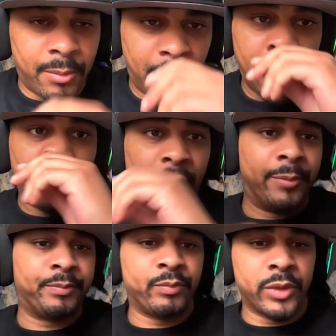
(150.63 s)
But
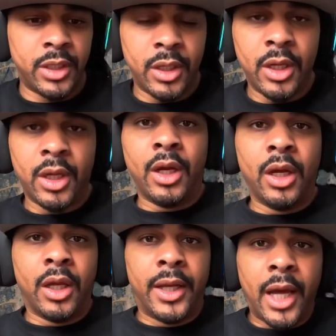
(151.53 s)
anyway,
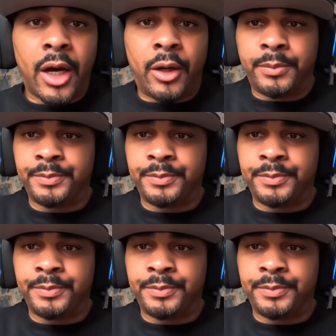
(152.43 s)
now